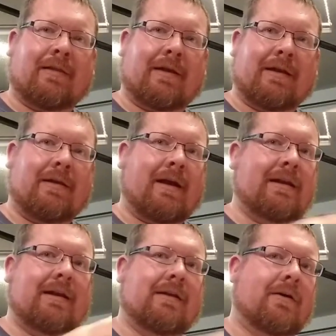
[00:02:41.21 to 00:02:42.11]
like
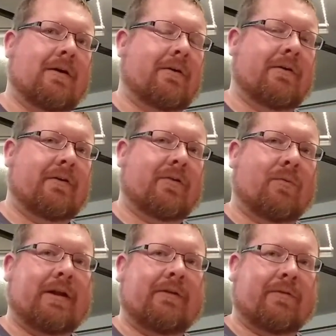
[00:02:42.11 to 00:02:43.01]
90 to
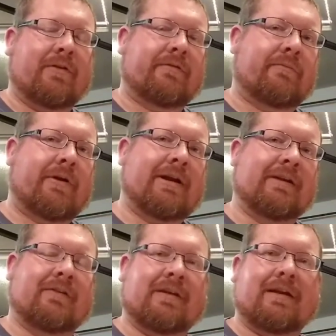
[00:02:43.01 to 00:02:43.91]
120 for this range,